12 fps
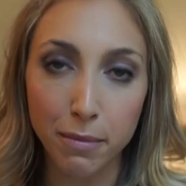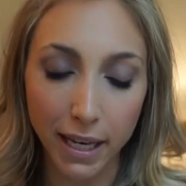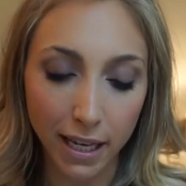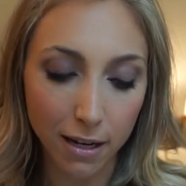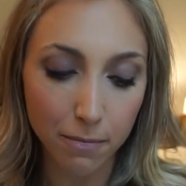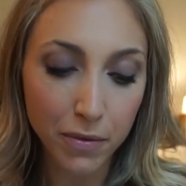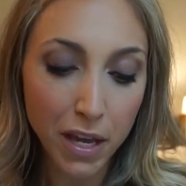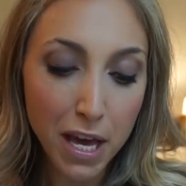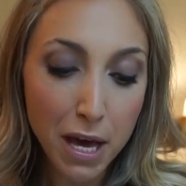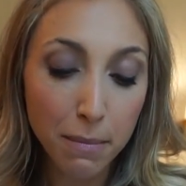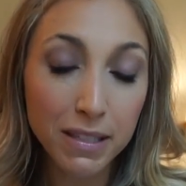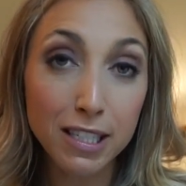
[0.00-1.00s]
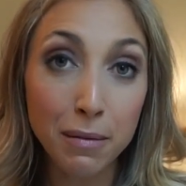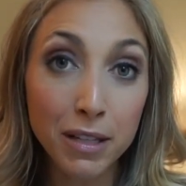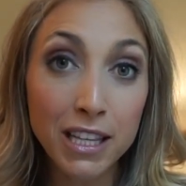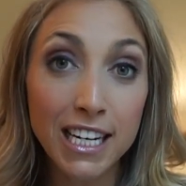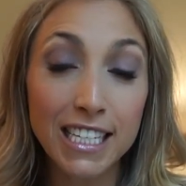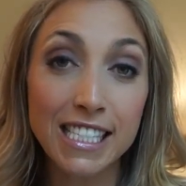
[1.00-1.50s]
of makeup. But
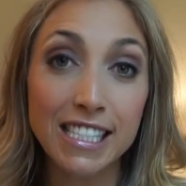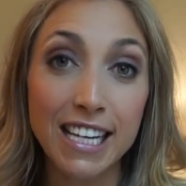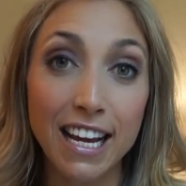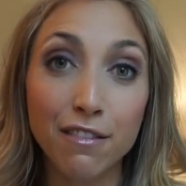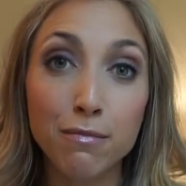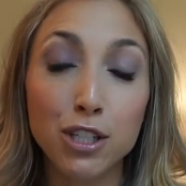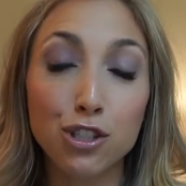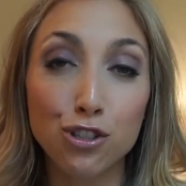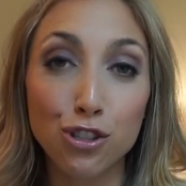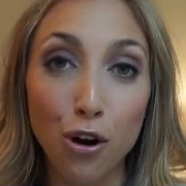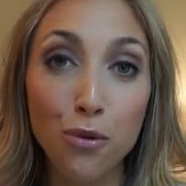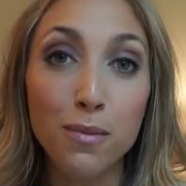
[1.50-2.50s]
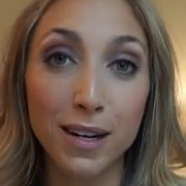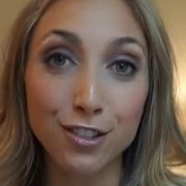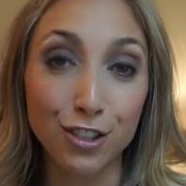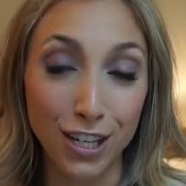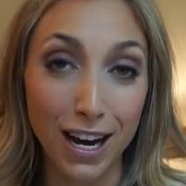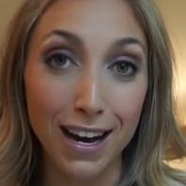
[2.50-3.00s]
something that has saved me so
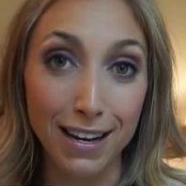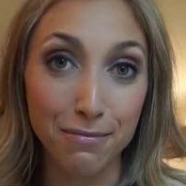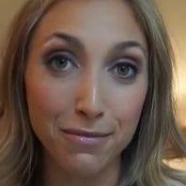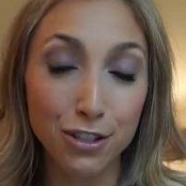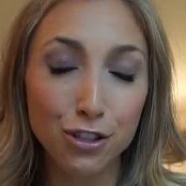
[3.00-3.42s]
much time,